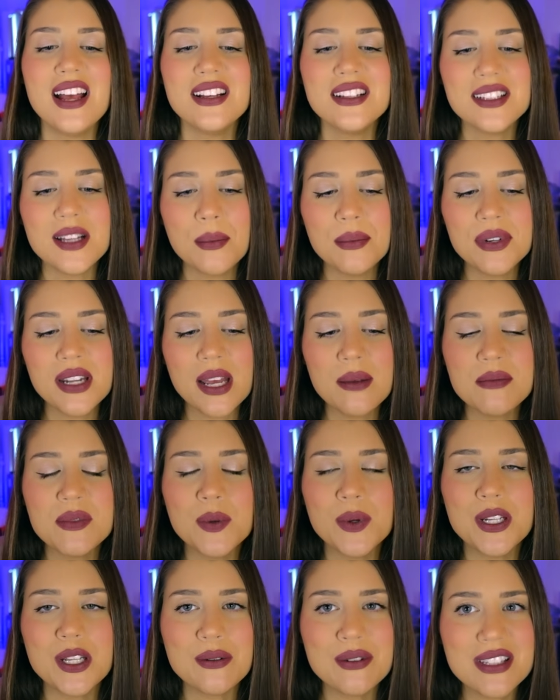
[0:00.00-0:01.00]
sometimes
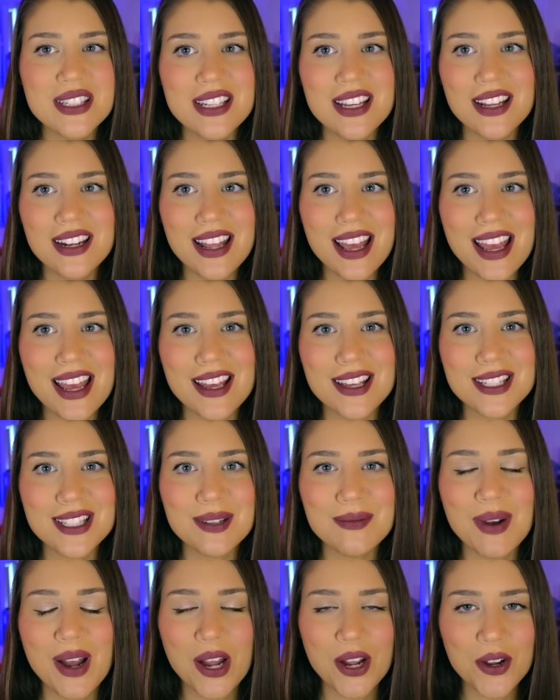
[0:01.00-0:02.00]
when you see an
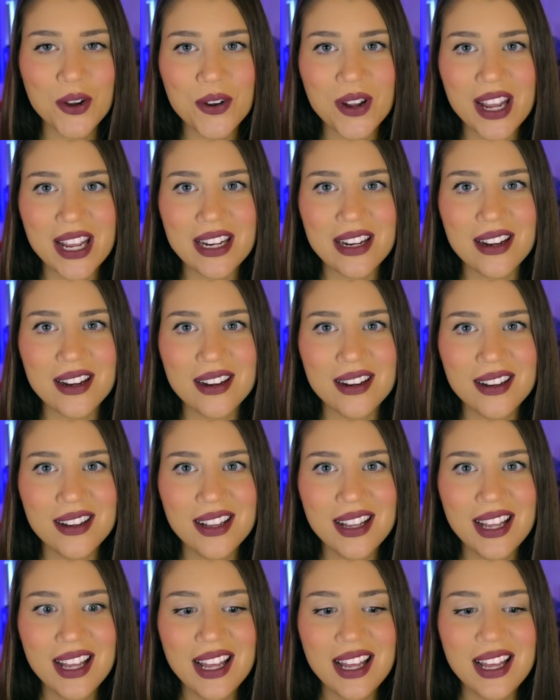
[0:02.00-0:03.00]
ASMR creator
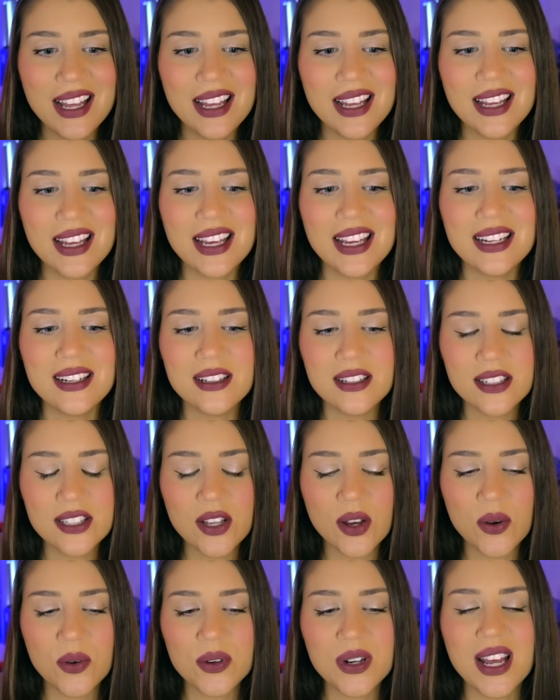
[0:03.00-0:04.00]
in a
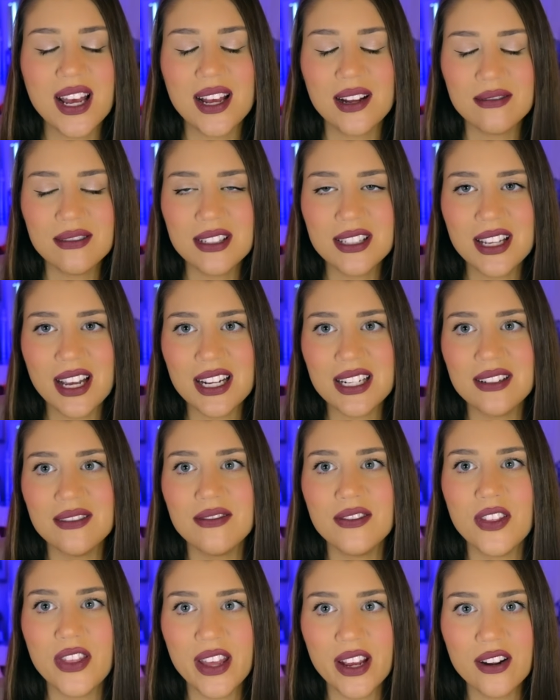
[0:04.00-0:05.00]
zone outside
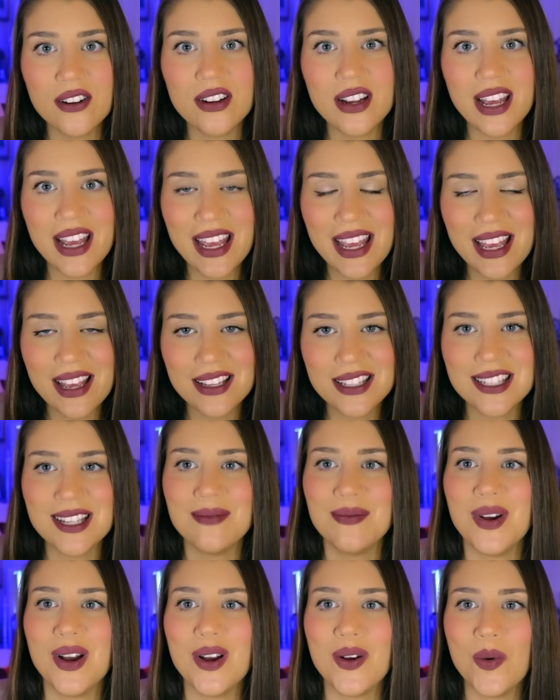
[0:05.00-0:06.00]
of their
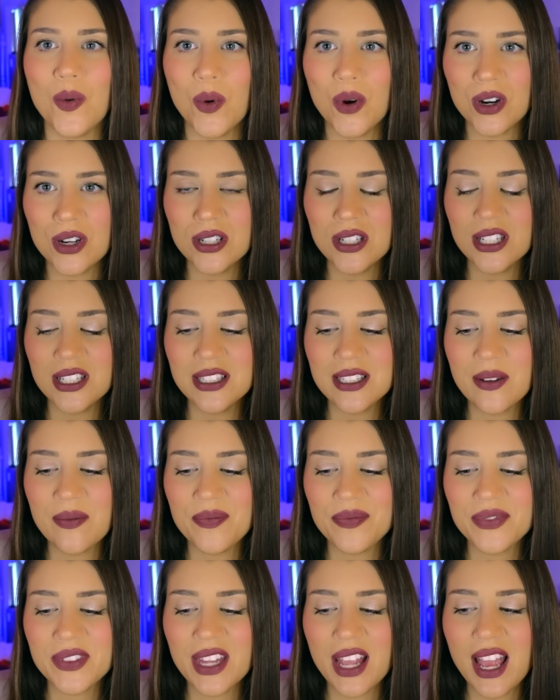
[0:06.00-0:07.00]
ASMR world,
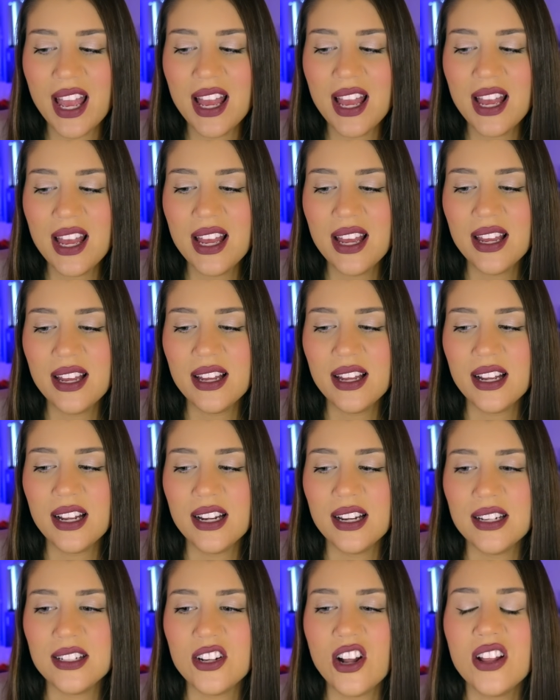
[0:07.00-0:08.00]

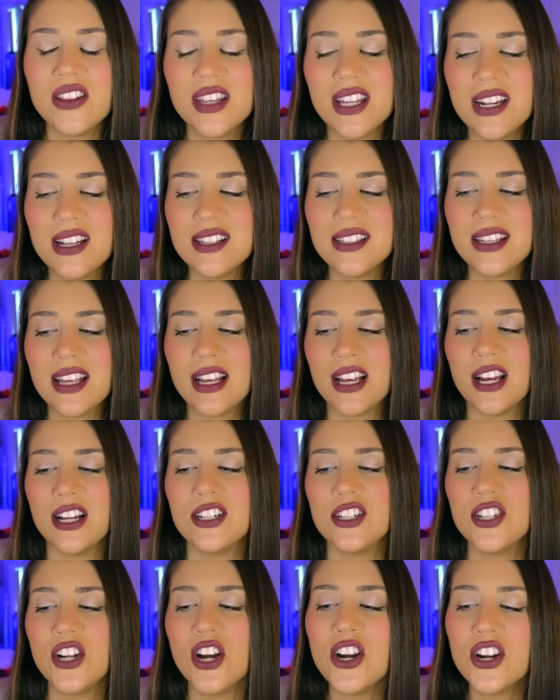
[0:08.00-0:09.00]
not that it's like a
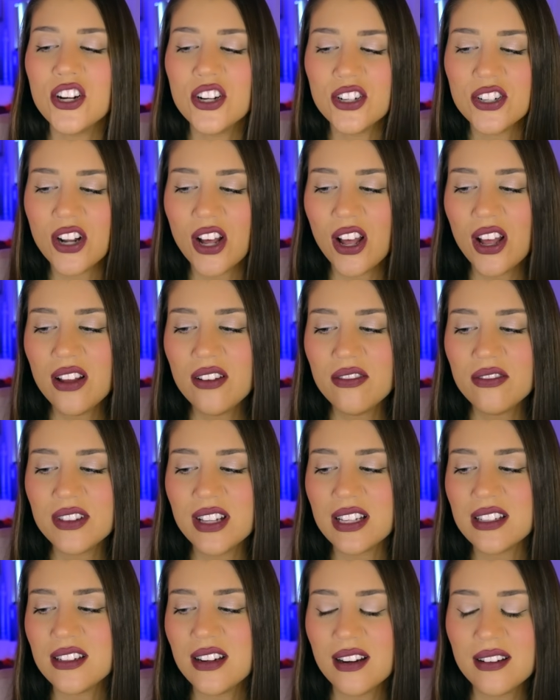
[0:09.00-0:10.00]
turn off,
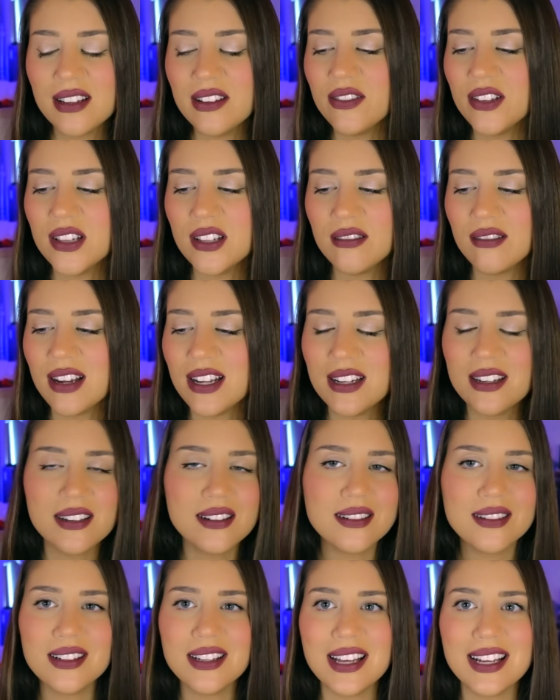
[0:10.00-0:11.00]
that's not even the right
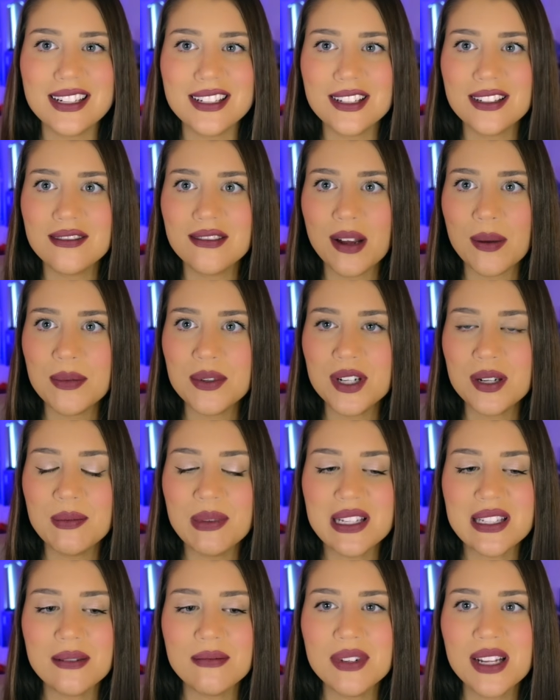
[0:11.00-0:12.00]
like description,
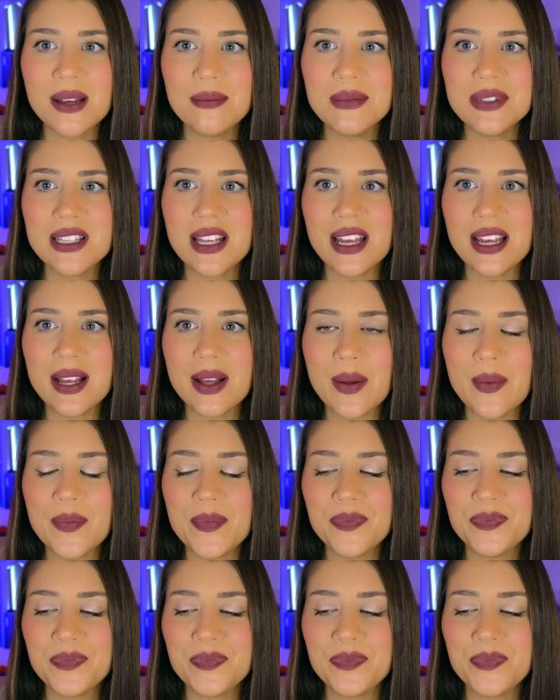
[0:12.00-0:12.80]
but sometimes like